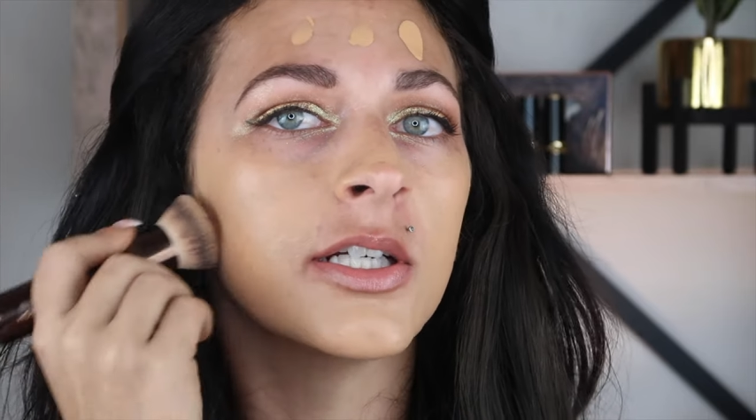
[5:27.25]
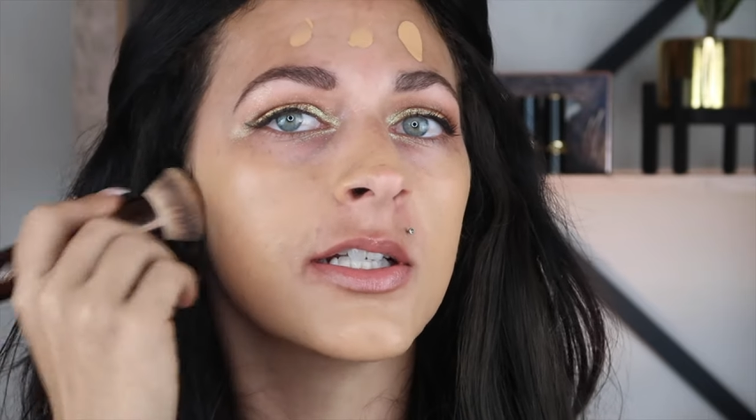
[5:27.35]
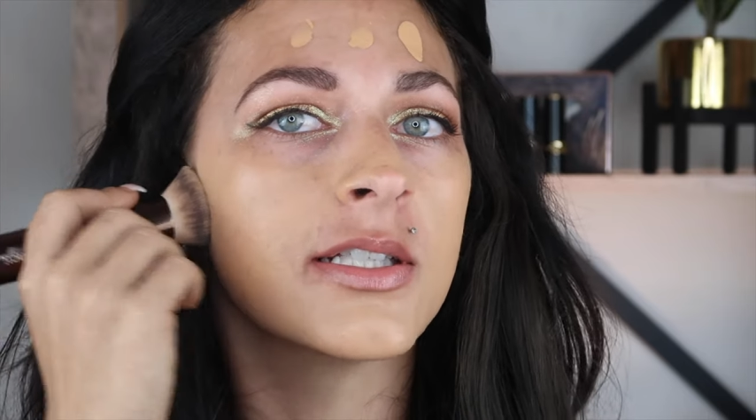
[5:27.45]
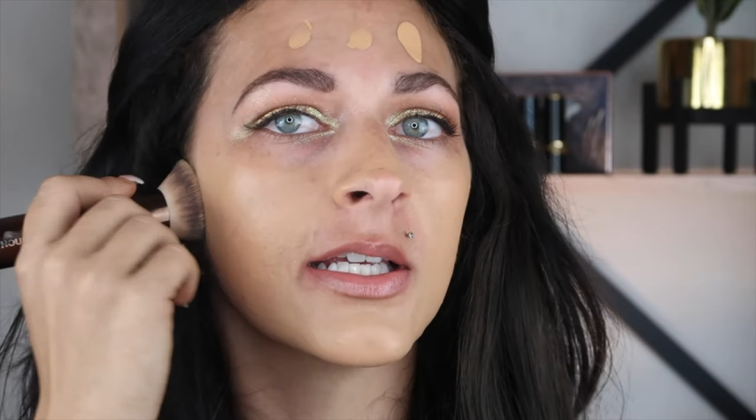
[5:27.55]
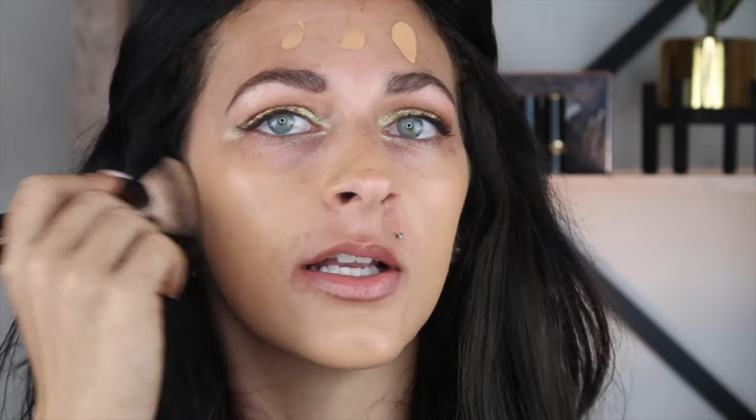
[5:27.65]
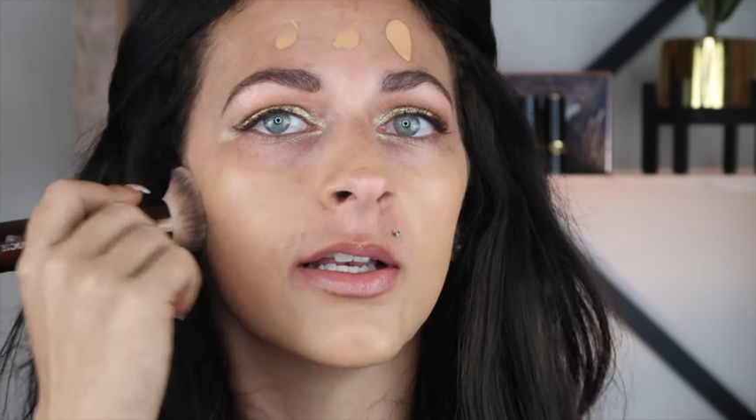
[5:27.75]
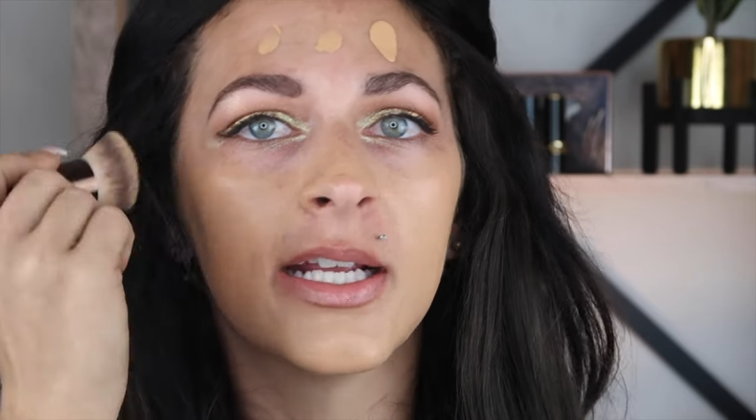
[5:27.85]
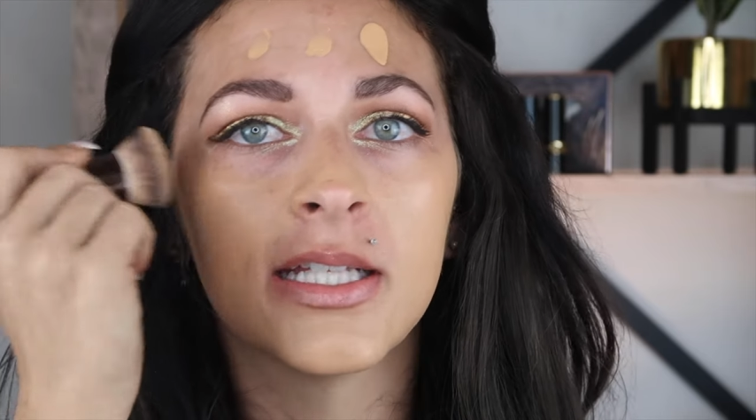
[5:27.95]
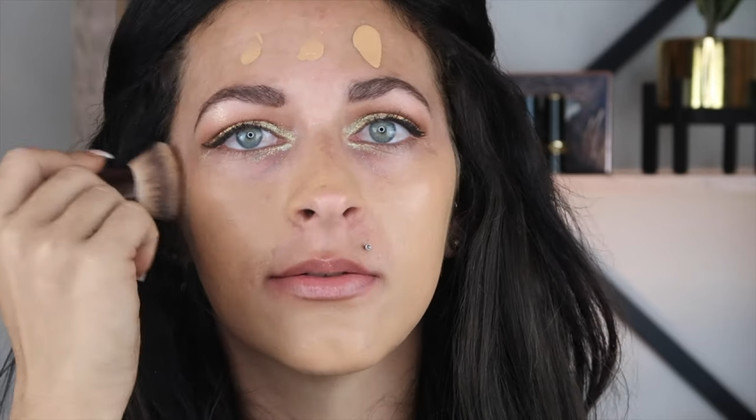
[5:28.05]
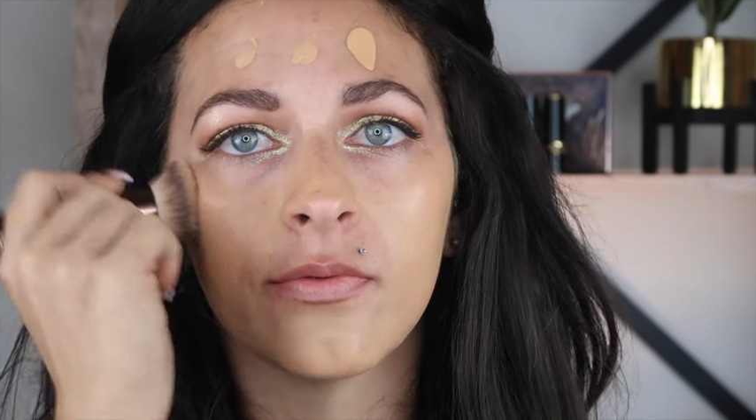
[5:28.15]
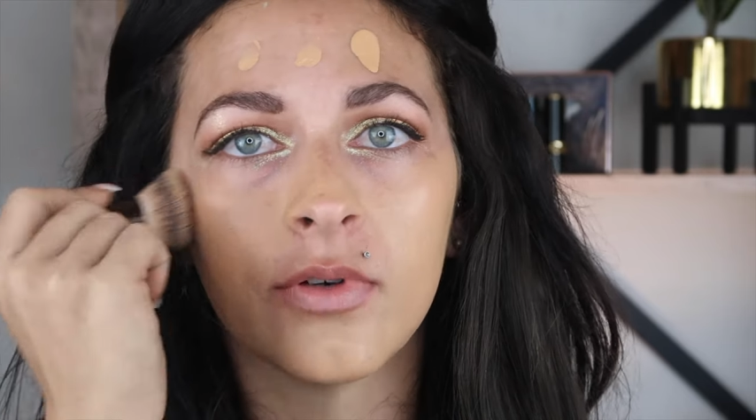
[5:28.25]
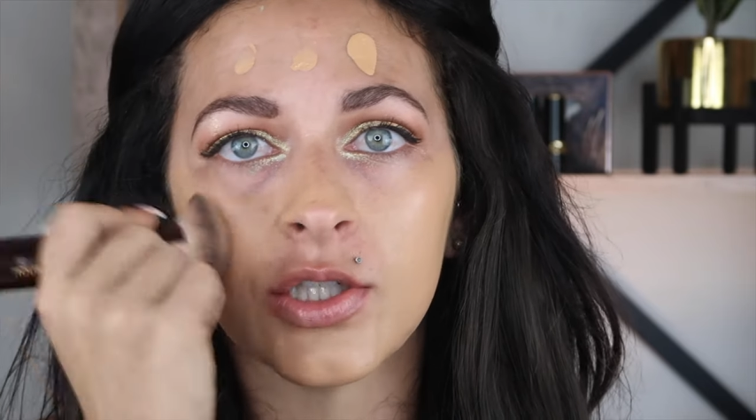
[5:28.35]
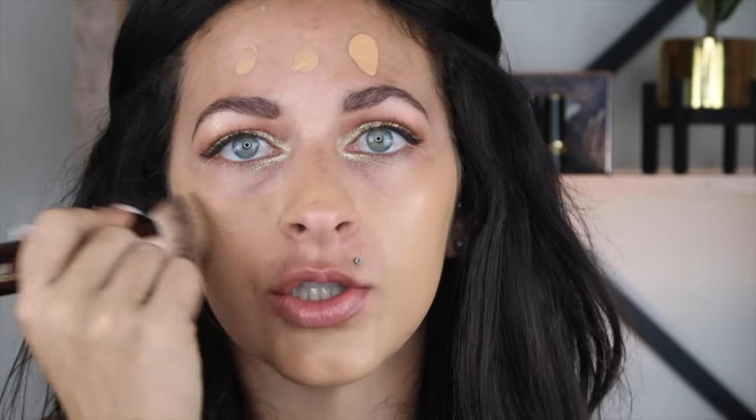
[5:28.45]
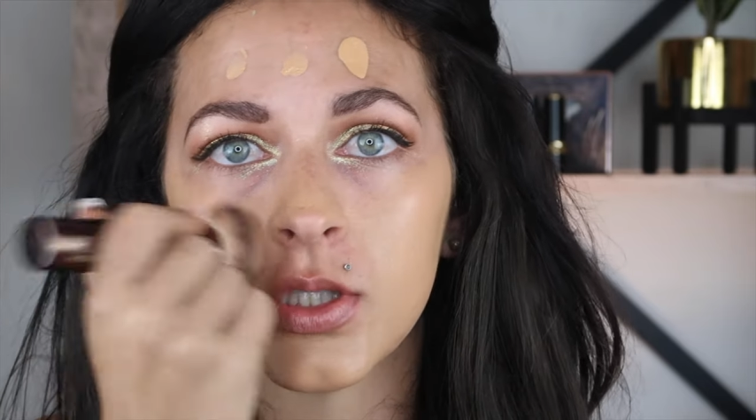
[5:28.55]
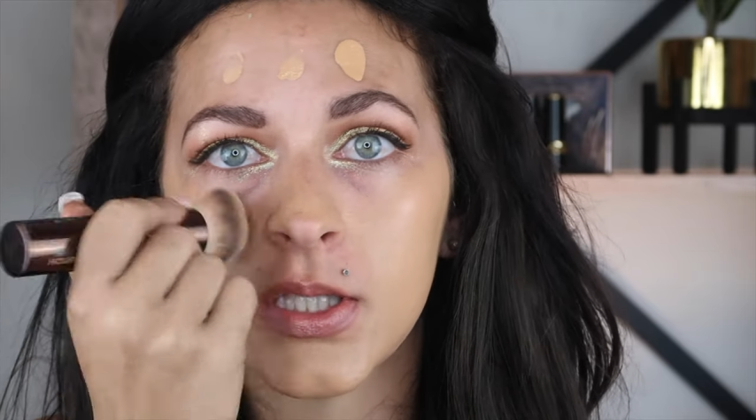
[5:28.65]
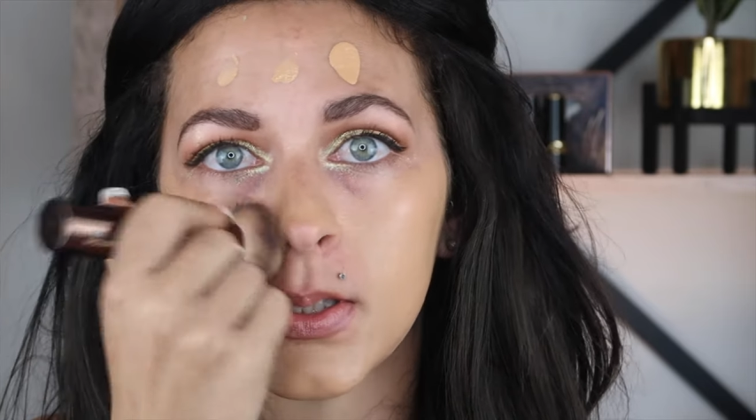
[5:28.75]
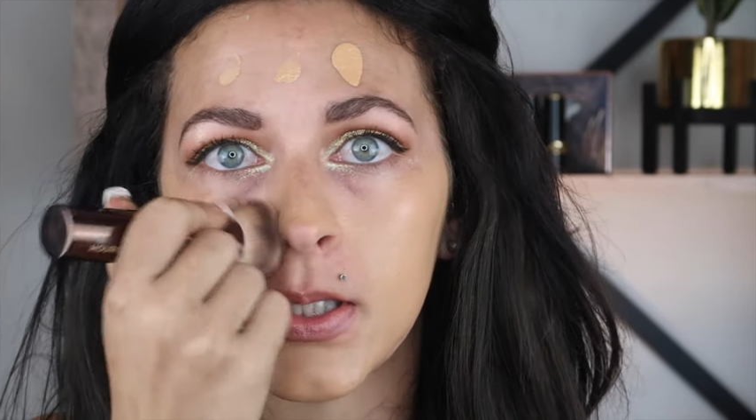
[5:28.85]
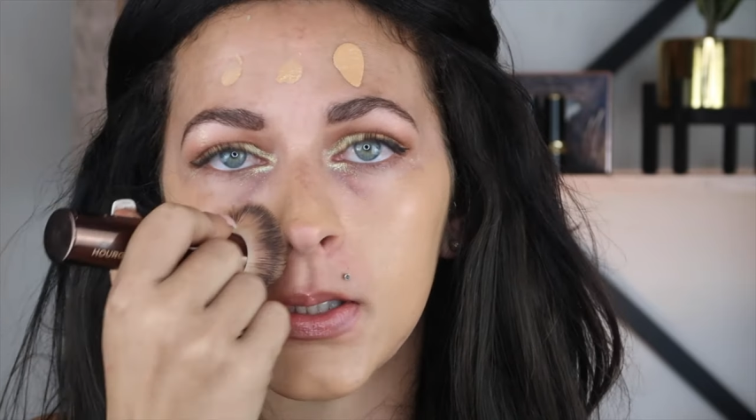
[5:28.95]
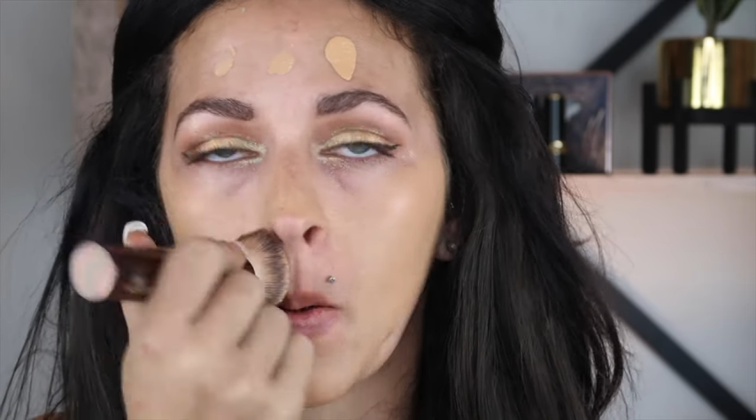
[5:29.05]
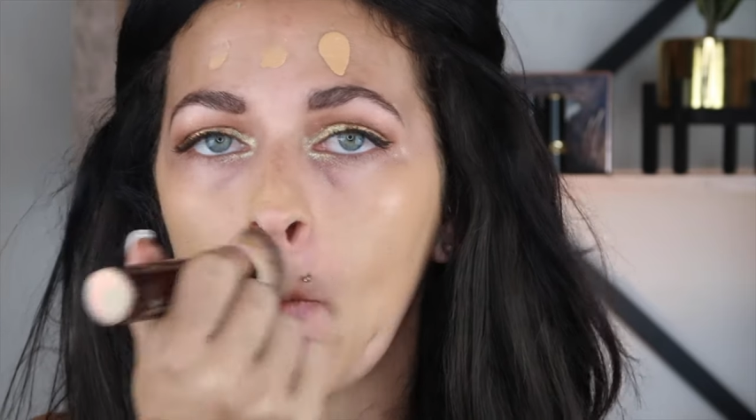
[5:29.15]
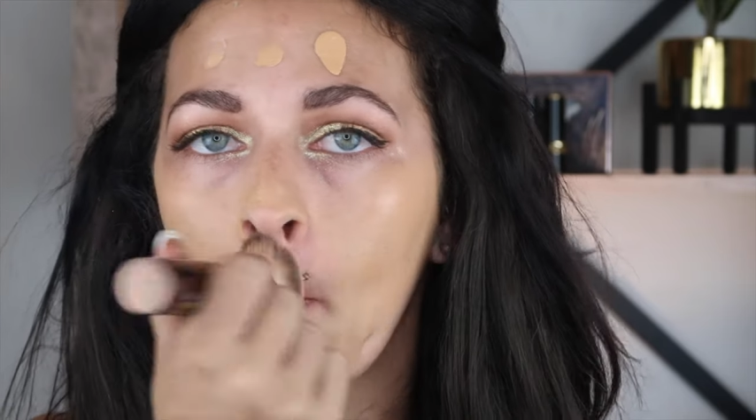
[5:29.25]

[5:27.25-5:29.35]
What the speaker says: and it's like a nice fresh scent,